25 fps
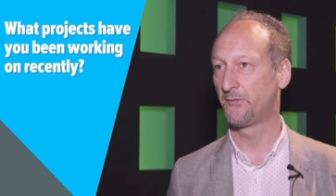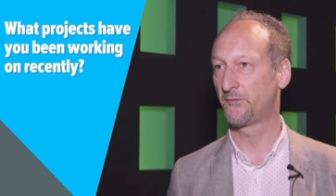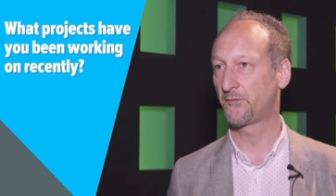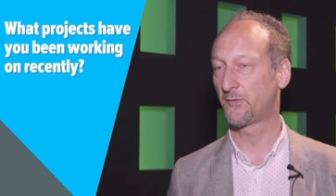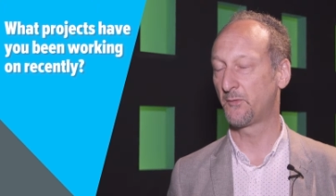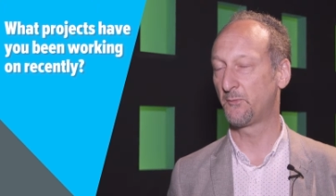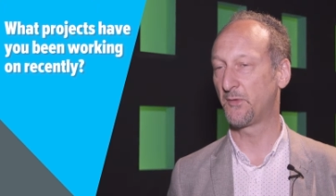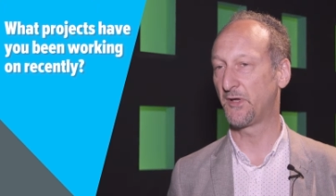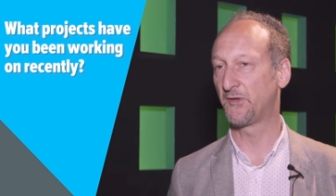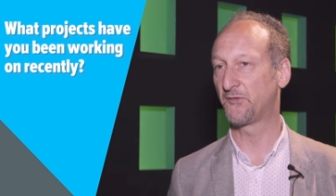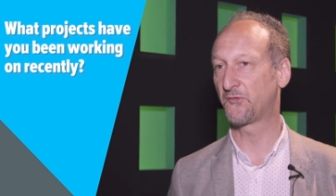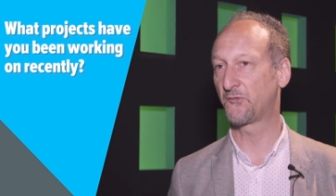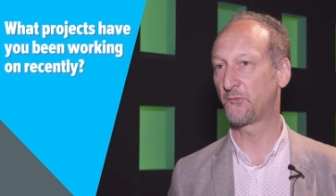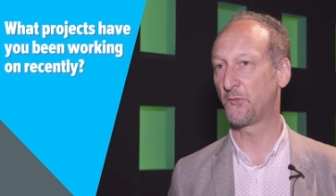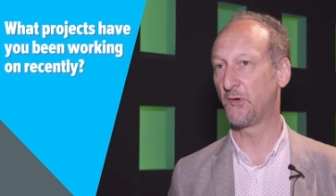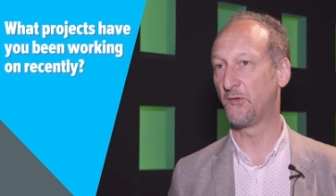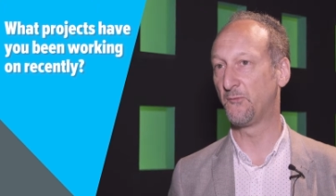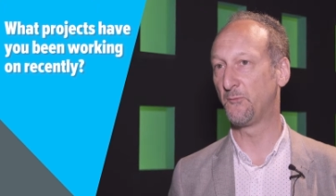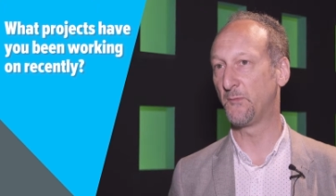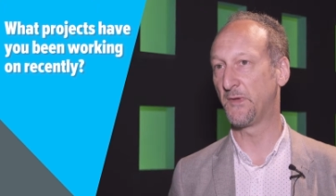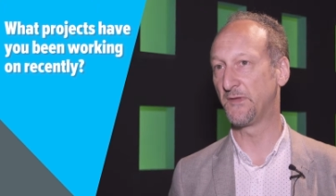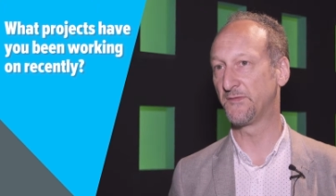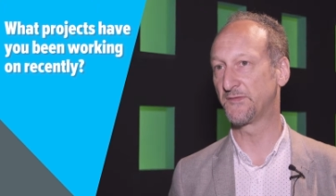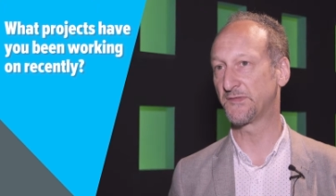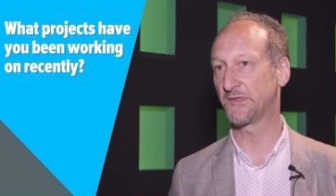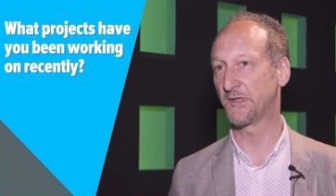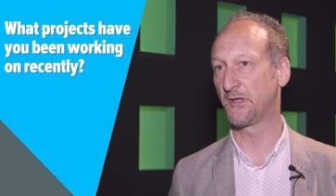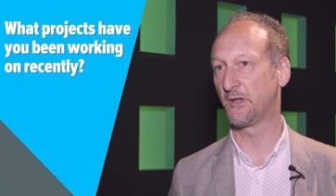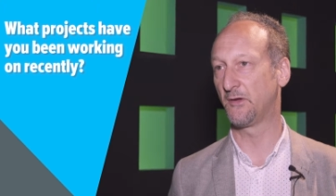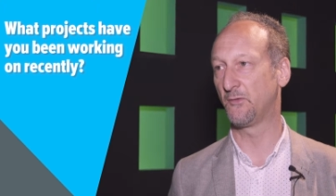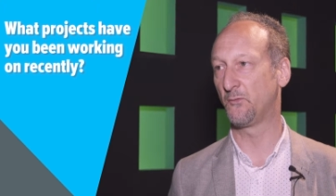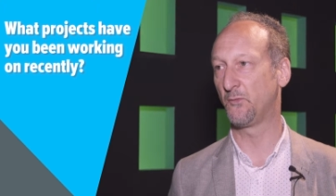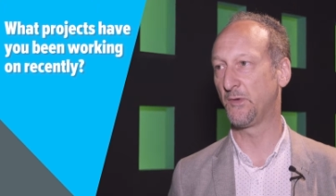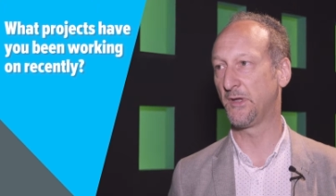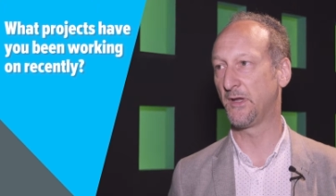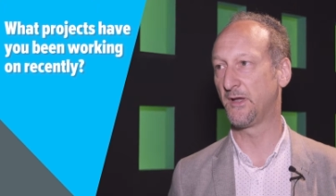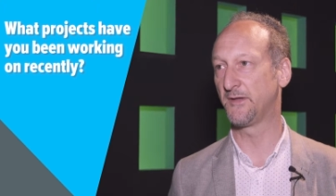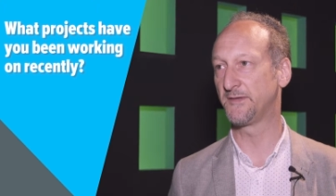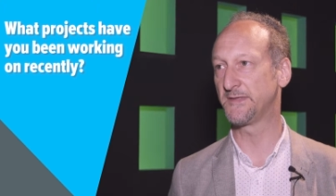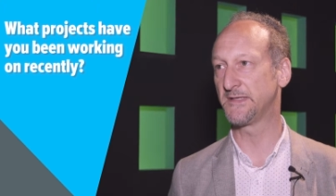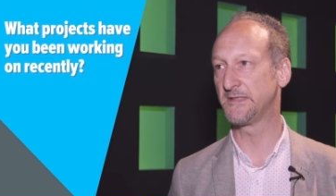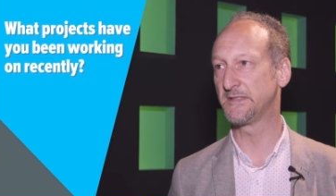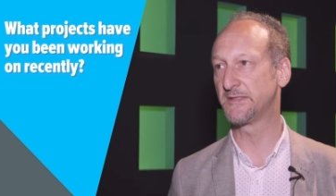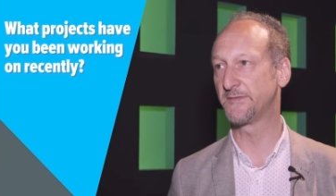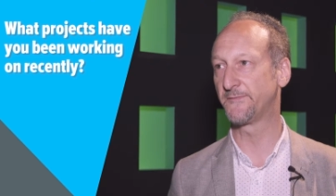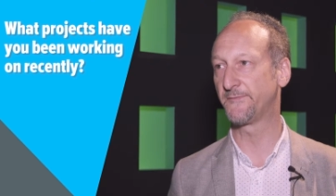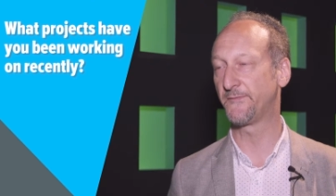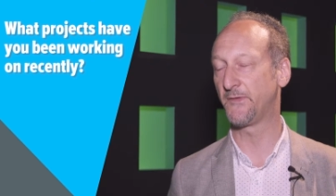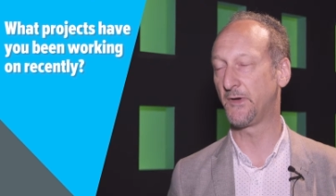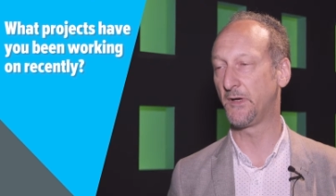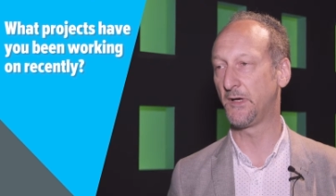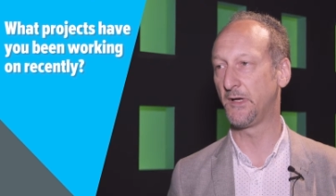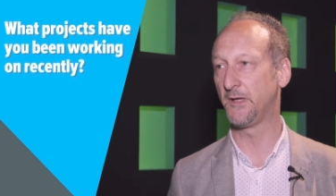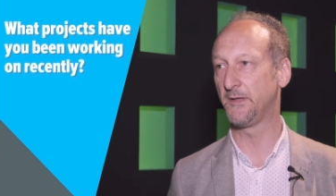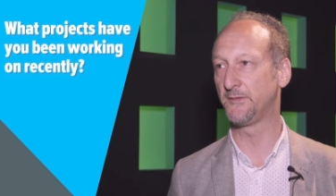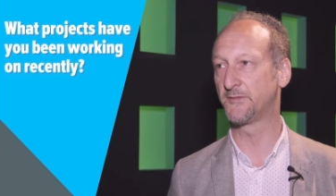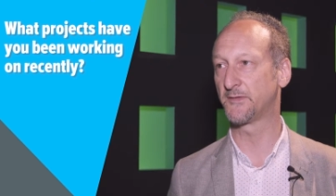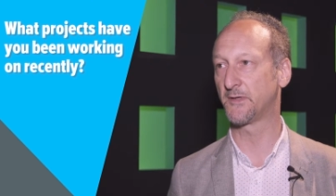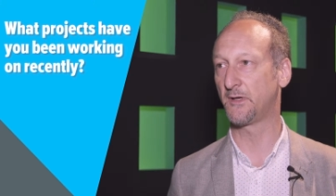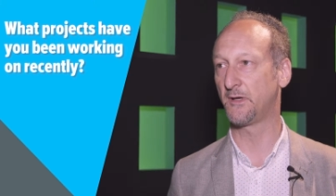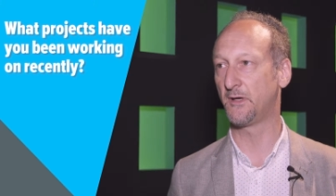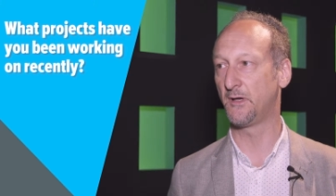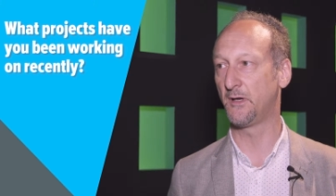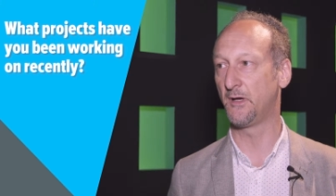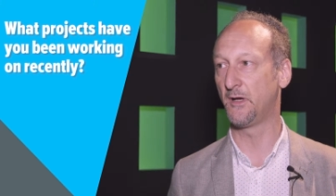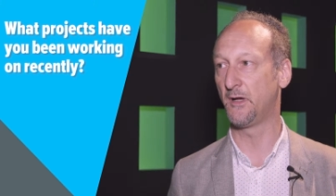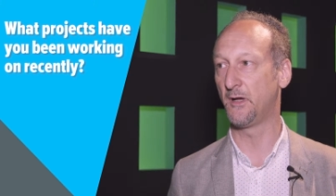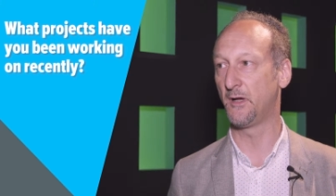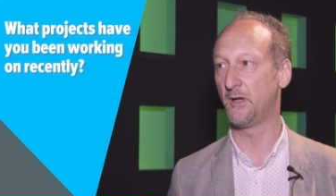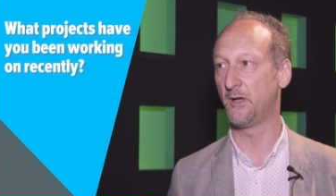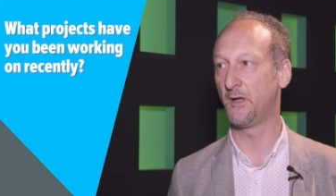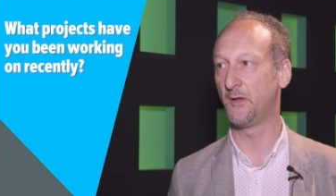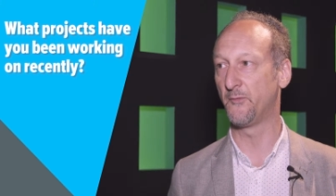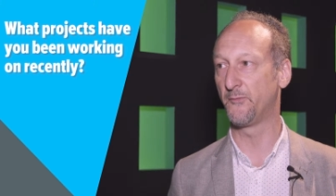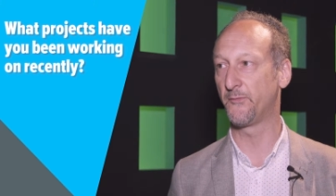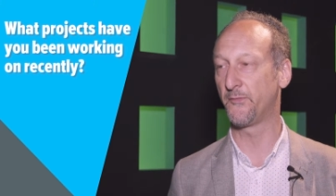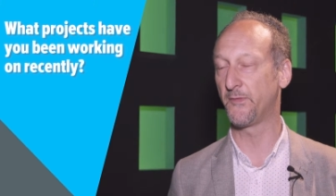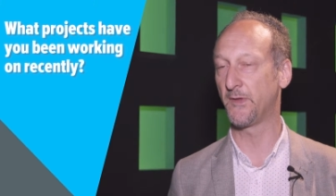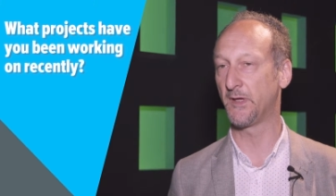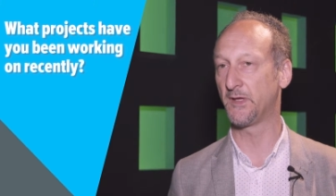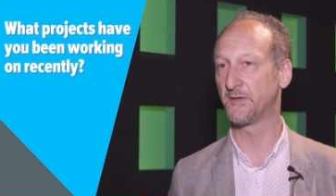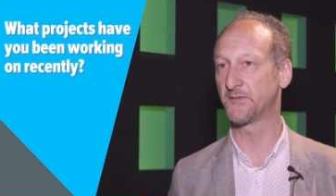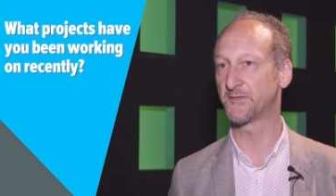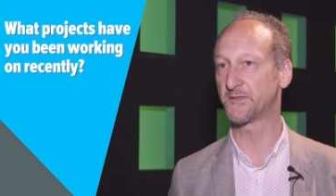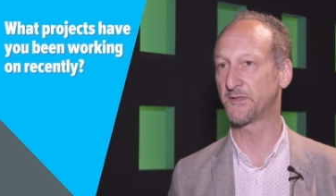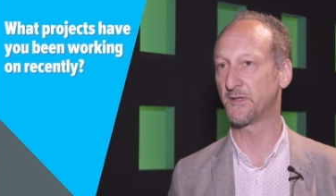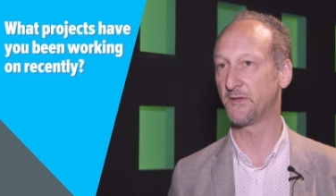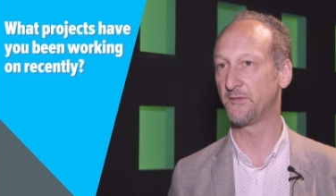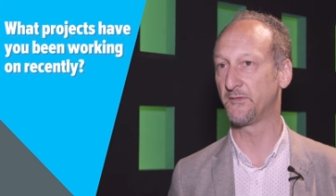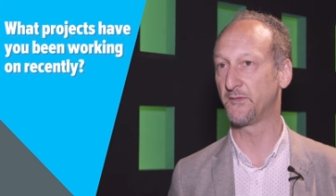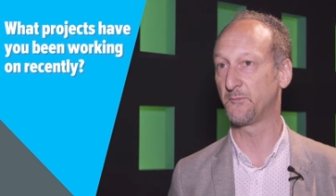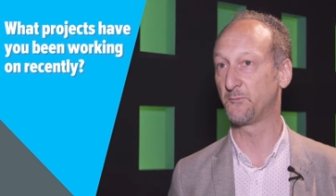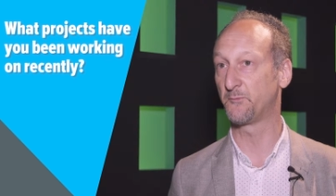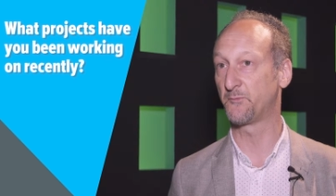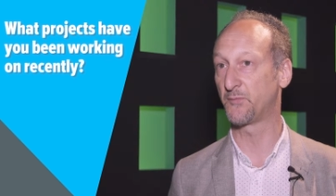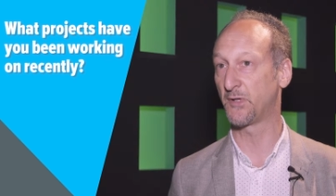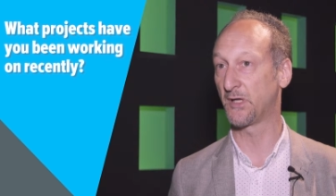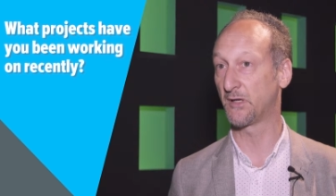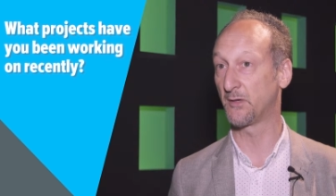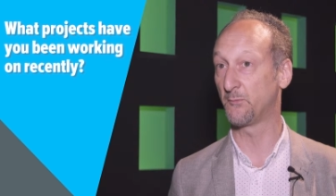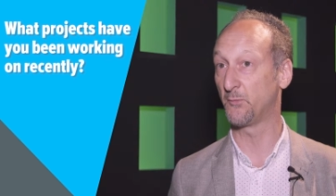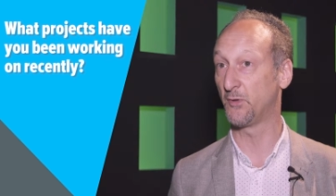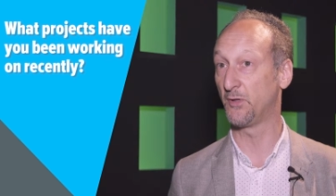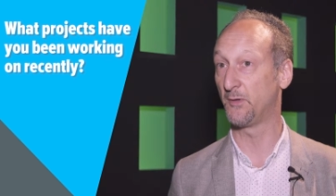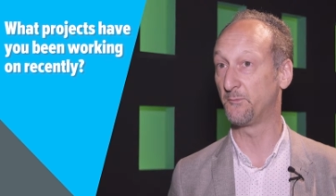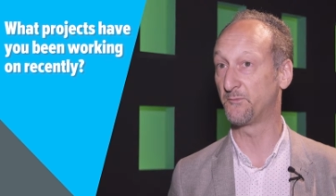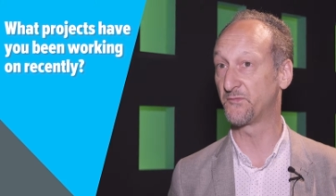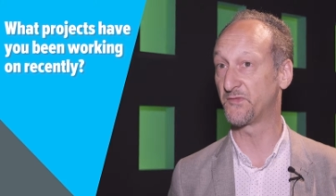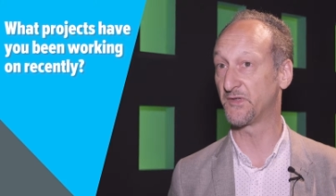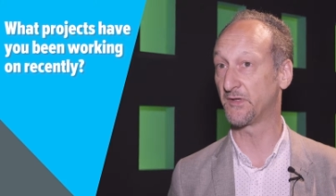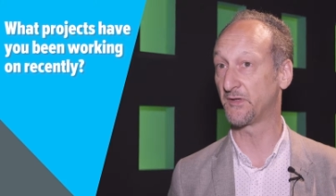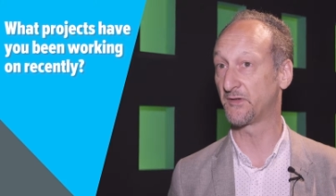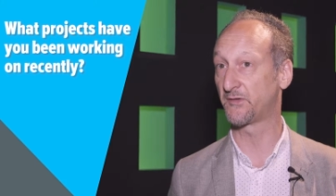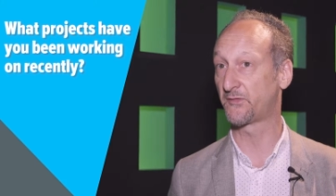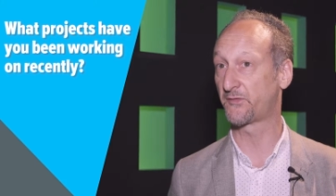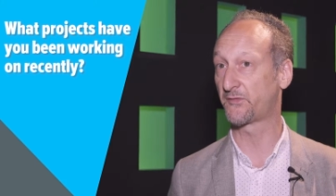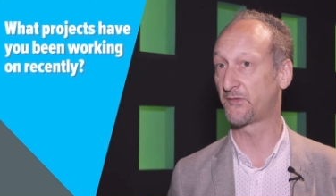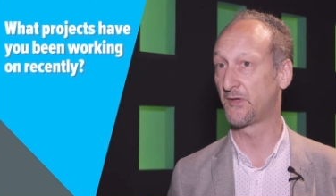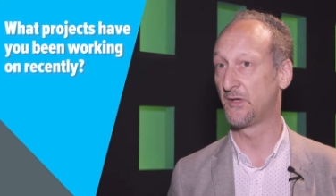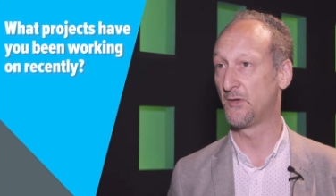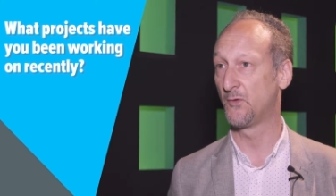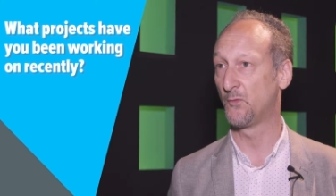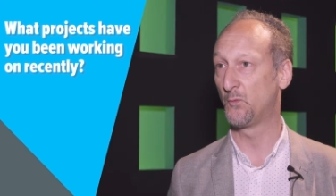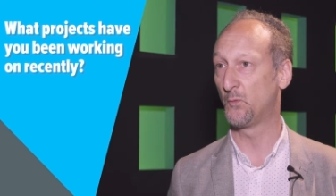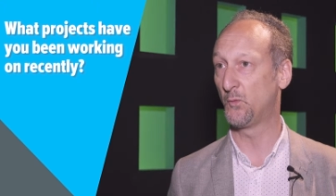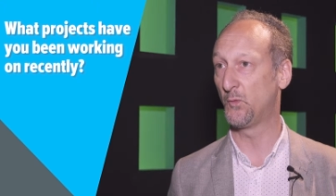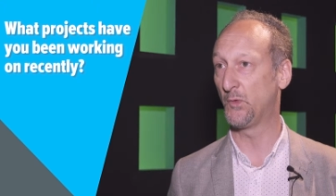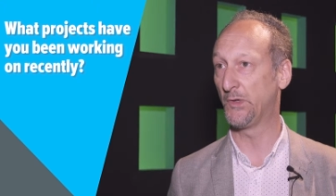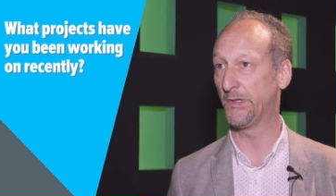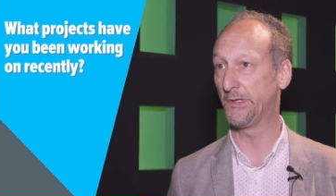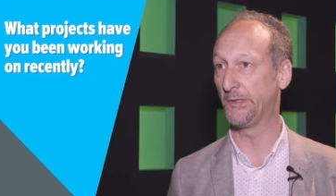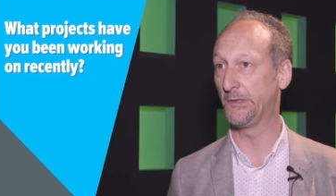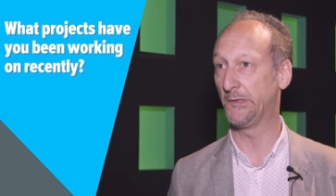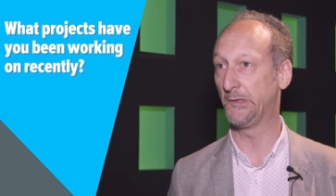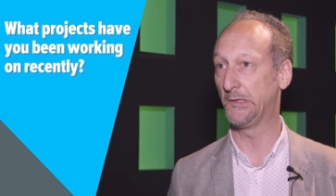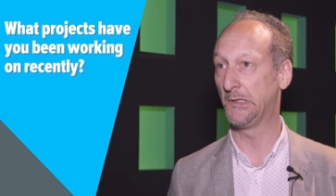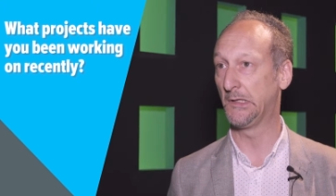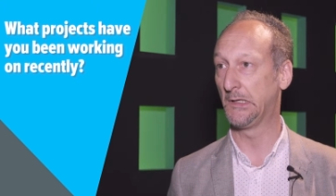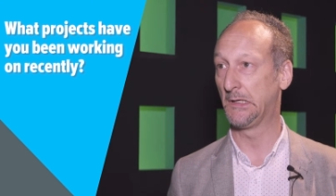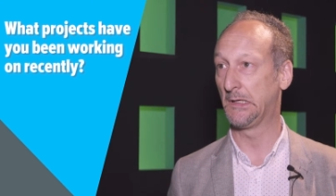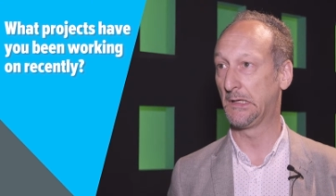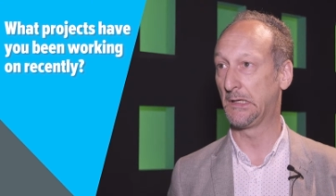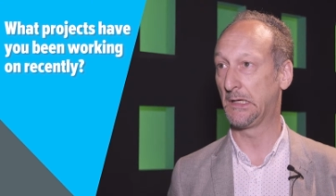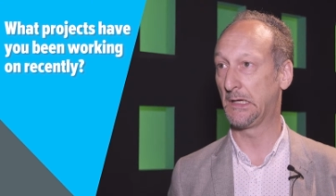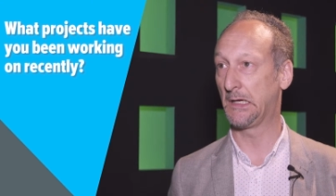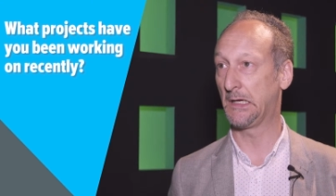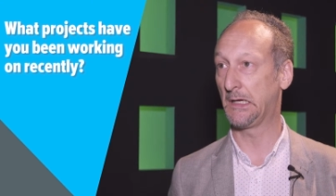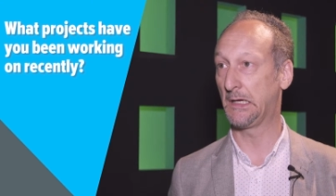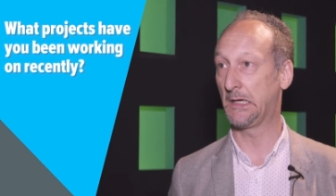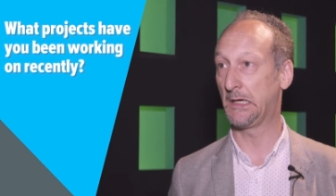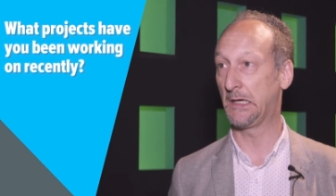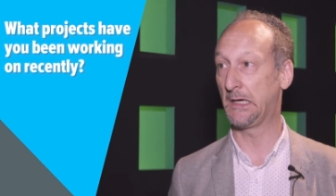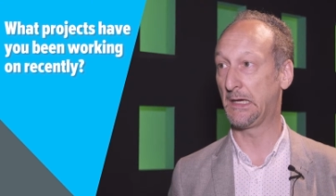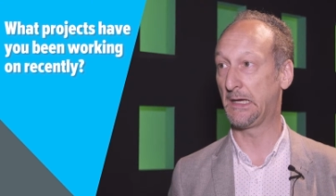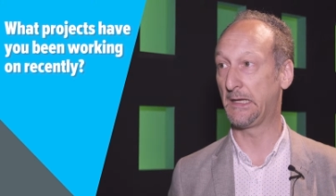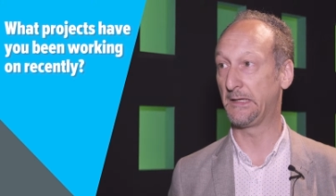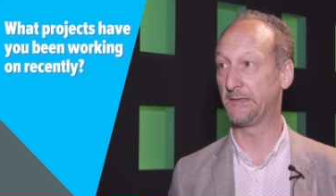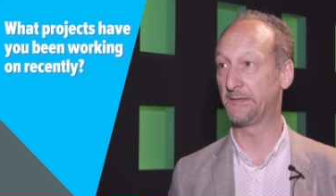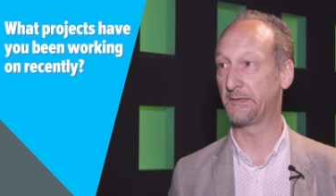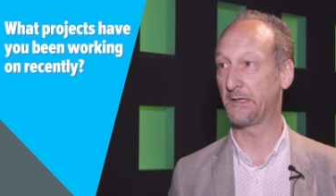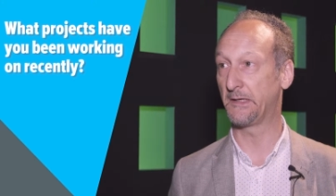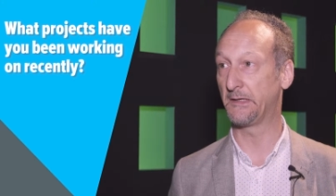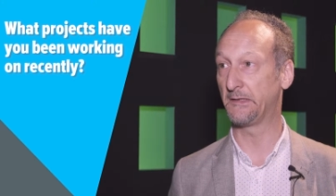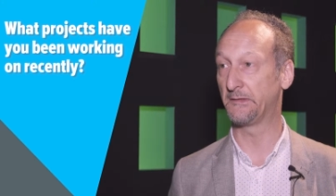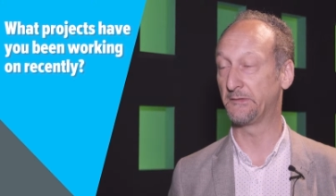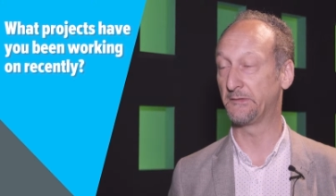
So about 12 months ago we identified that the pluggable optics will and